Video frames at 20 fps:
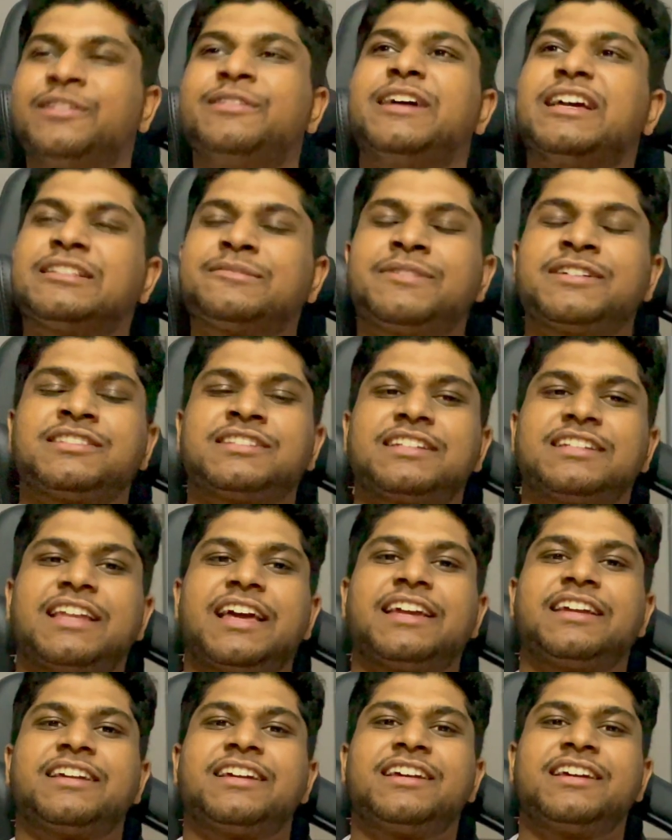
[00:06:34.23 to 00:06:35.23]
especially in
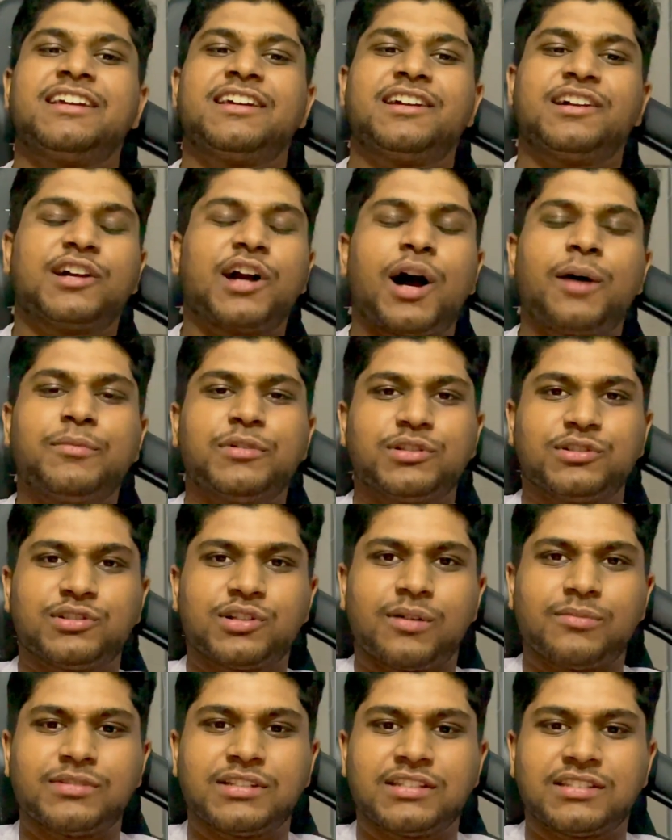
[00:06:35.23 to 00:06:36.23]
like government jobs.